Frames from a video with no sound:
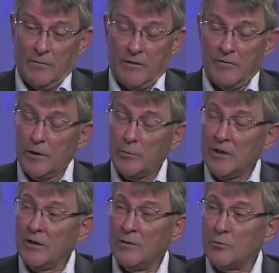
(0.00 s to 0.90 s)

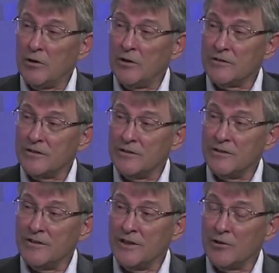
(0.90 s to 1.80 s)
developing products
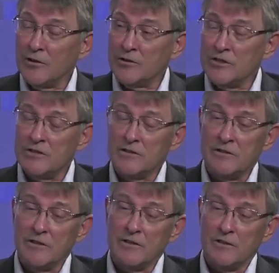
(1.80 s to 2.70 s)
and technologies,
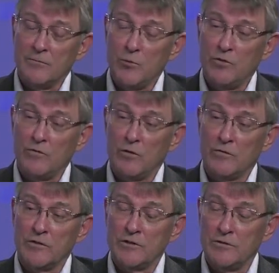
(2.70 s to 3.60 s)
and then moved
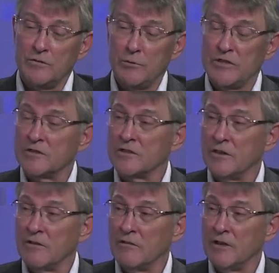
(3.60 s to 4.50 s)
over to the business
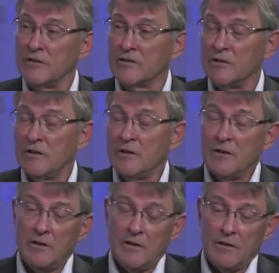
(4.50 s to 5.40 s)
side of things.
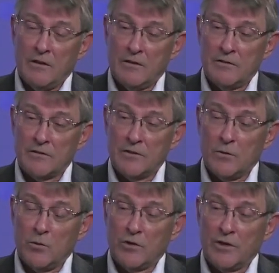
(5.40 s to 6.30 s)

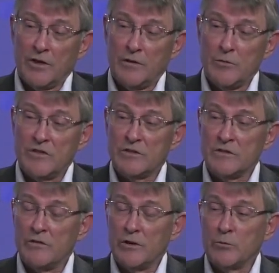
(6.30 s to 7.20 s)
Started working in business
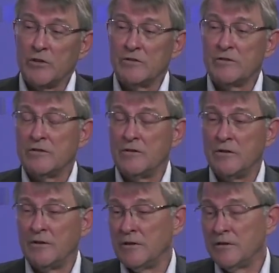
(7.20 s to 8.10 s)
development
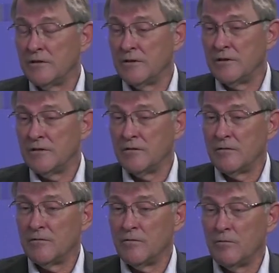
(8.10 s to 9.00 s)
and
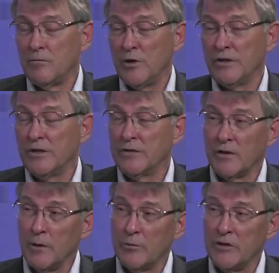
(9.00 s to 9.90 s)
building of
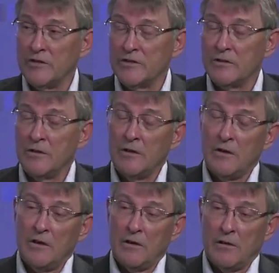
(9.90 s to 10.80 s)
companies.
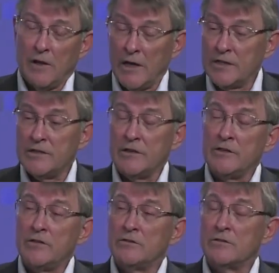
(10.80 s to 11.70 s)
The last
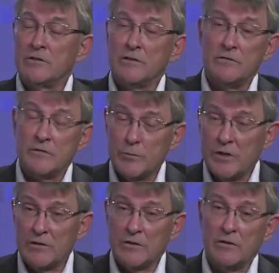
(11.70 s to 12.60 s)
9 years I've
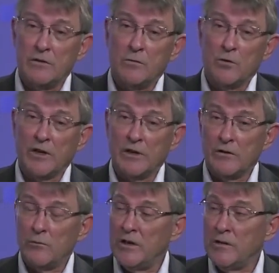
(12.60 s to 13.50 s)
spent working in
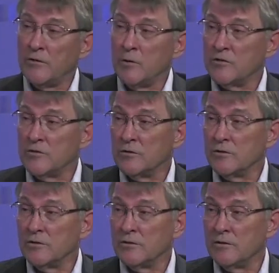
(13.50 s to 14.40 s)
the
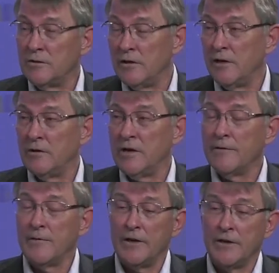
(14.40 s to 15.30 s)
radiopharmaceutical
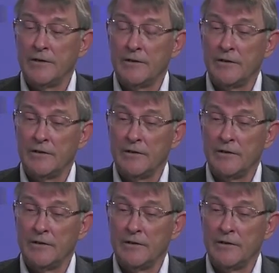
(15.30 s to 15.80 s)
area, and